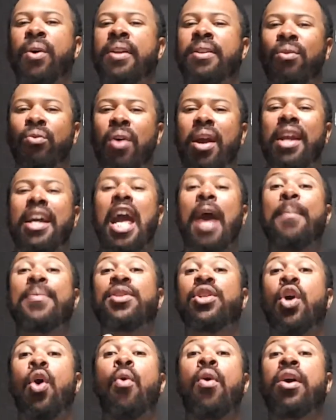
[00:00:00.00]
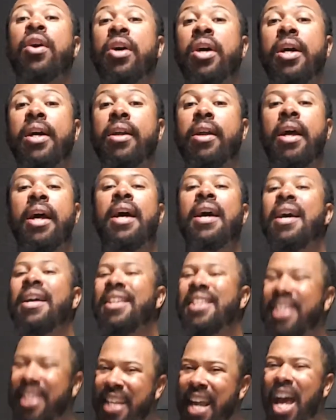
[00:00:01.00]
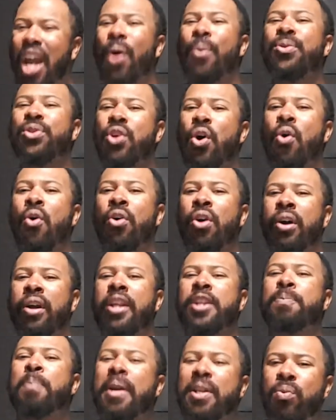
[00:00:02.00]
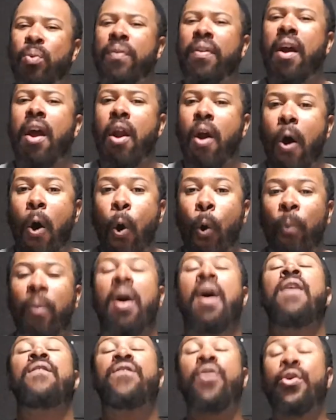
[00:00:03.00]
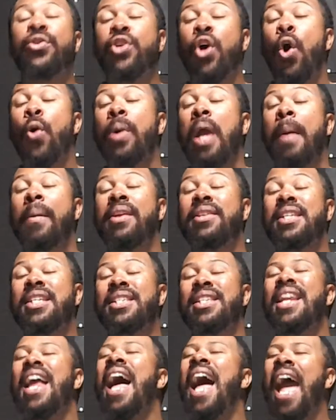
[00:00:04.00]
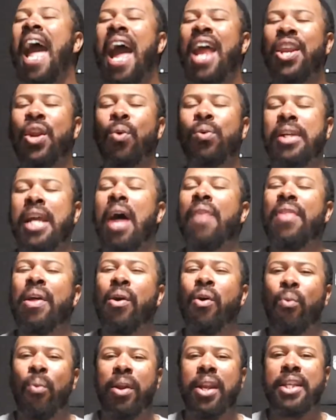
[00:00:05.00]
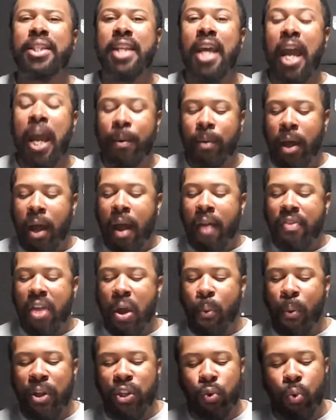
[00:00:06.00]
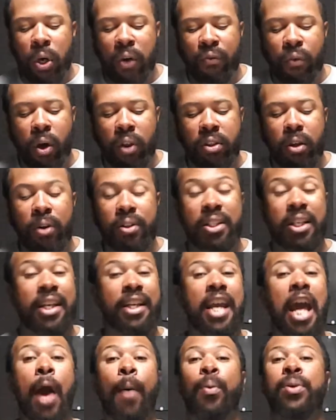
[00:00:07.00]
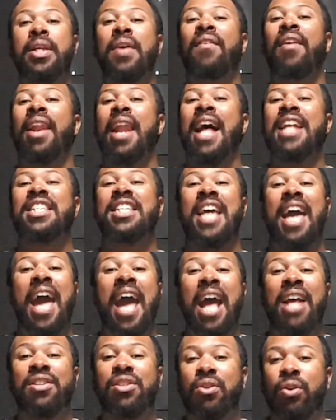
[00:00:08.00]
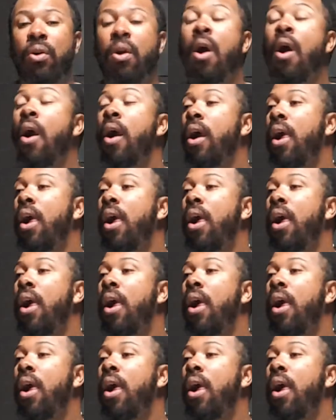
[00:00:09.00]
The running game is going good. Seattle was going good, especially when they're at home. First home game of the season, I had no doubt they would win this game. They win 24-13. Cowboys have a lot to answer.